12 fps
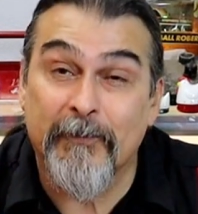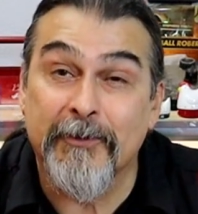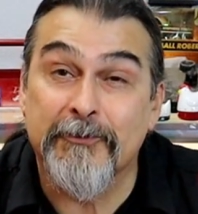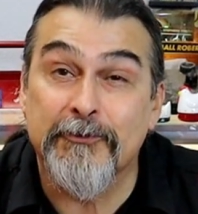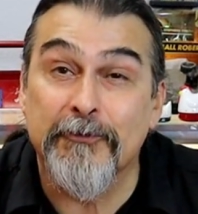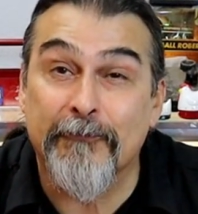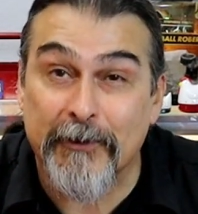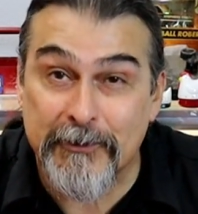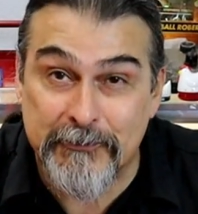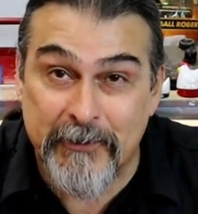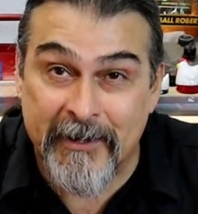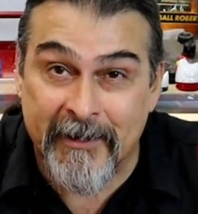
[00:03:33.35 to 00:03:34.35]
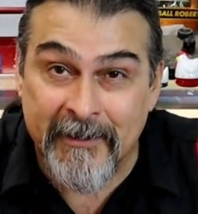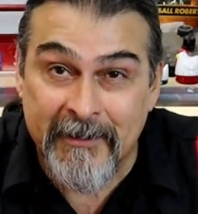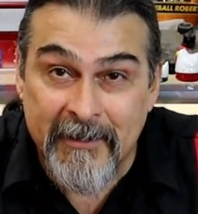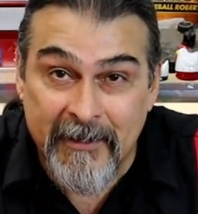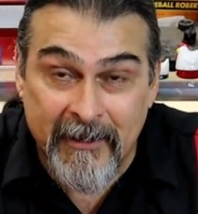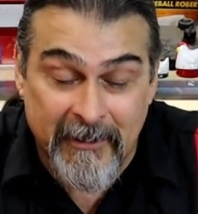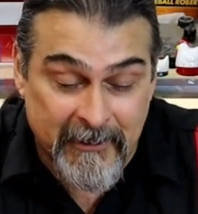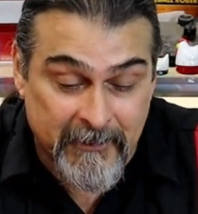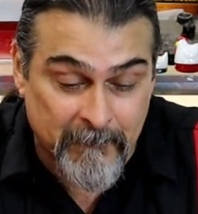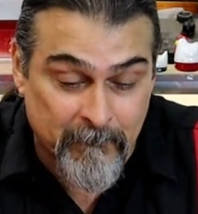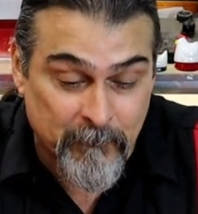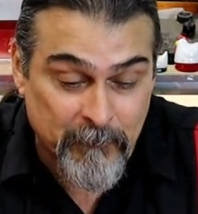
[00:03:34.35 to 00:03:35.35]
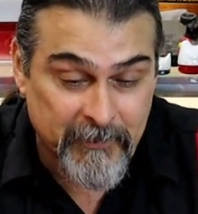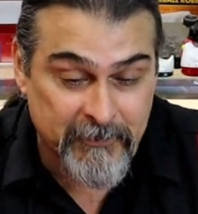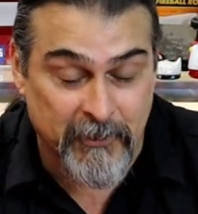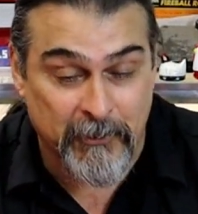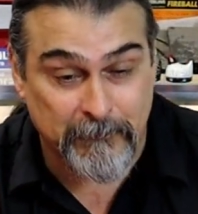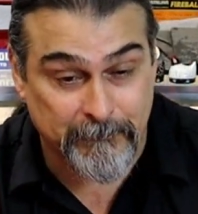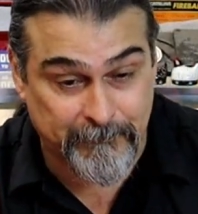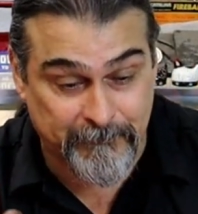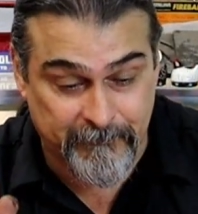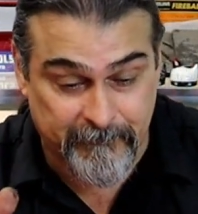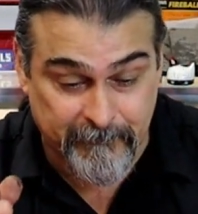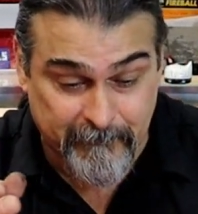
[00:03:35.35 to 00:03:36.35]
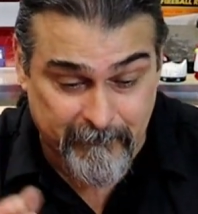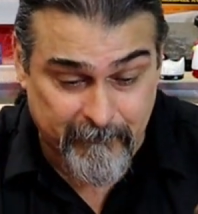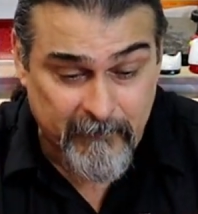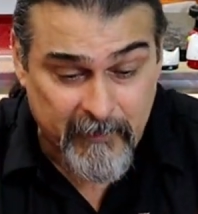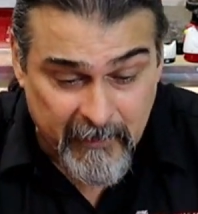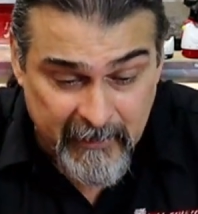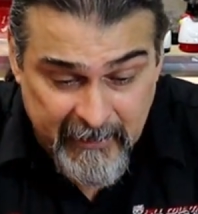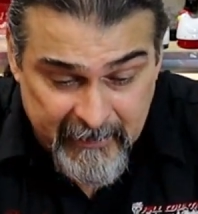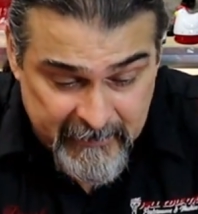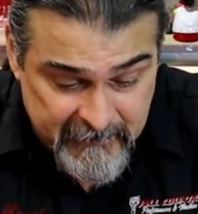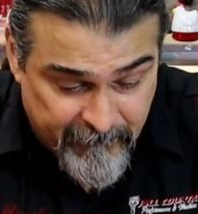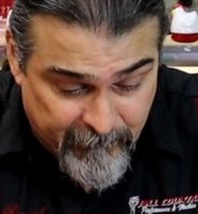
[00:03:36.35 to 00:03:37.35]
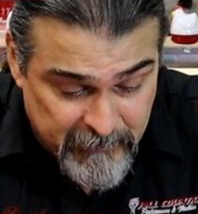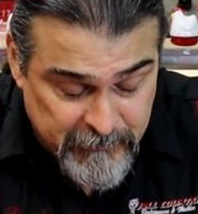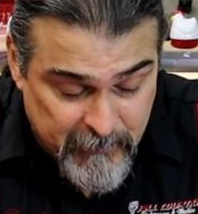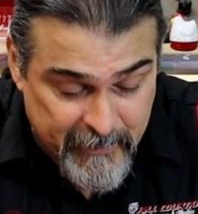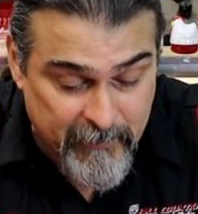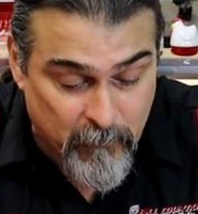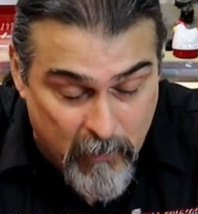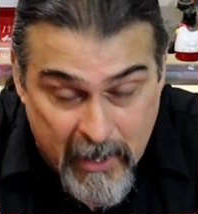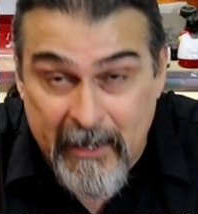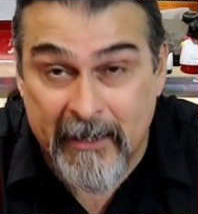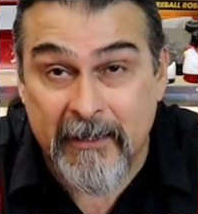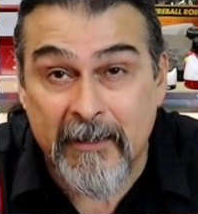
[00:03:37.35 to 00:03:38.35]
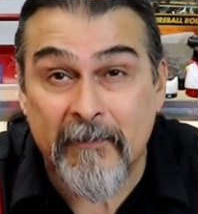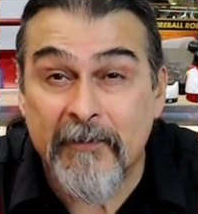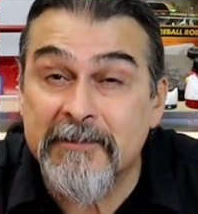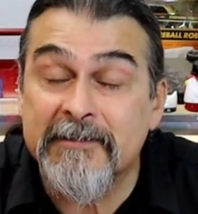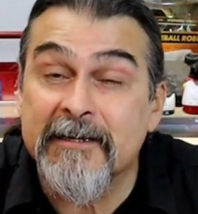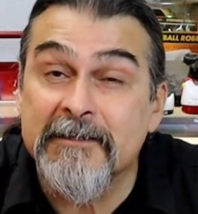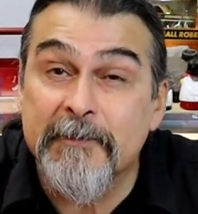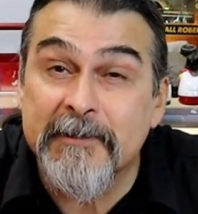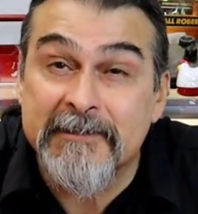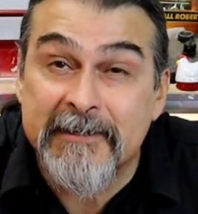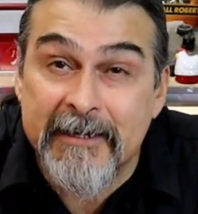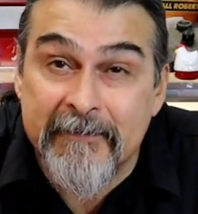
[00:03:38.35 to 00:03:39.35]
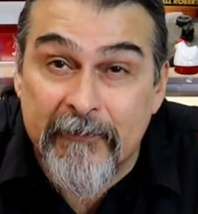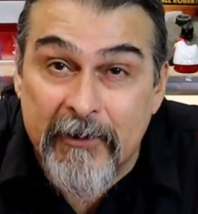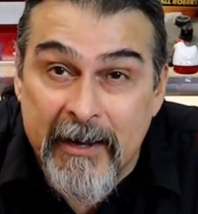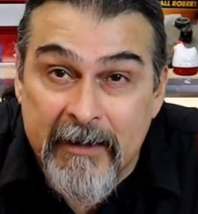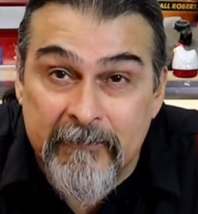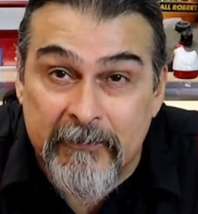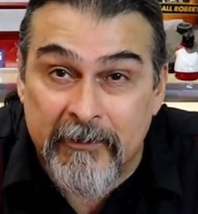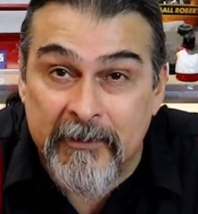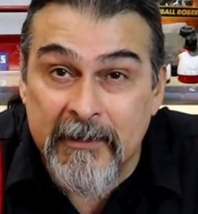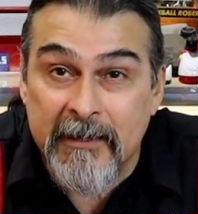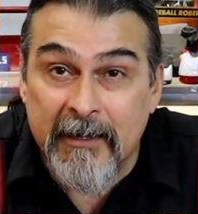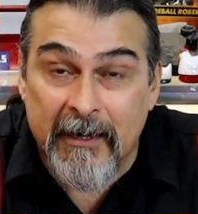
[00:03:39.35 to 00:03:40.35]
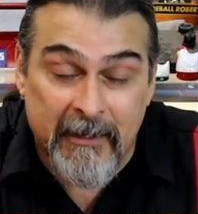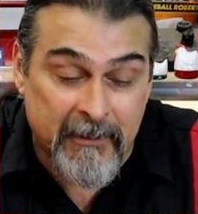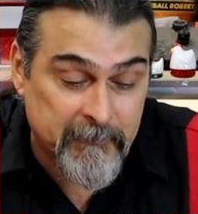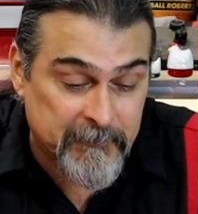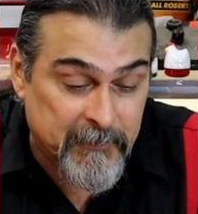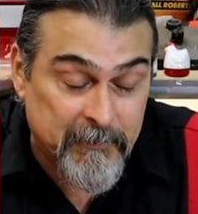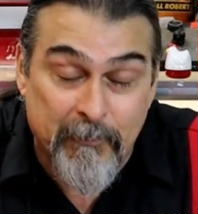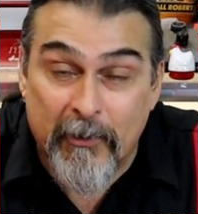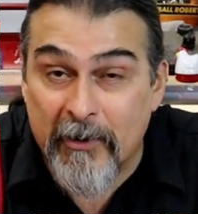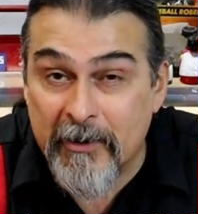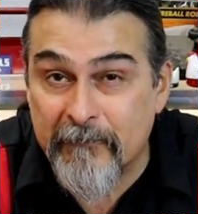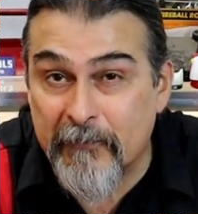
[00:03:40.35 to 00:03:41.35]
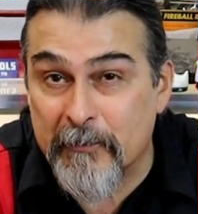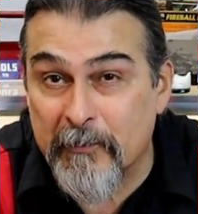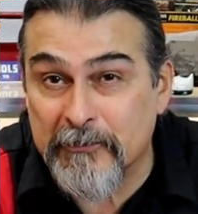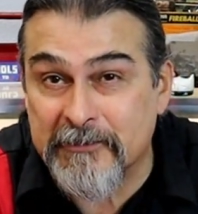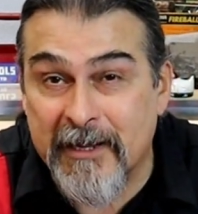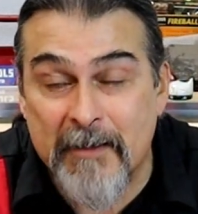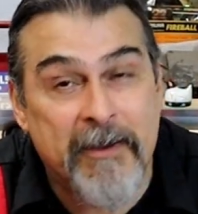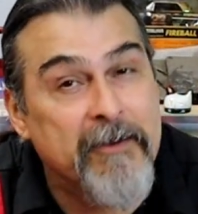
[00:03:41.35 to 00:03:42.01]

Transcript: It's too frustrating. So it is frustrating. Why? This thing's been sitting forever. It's been parked for the most time.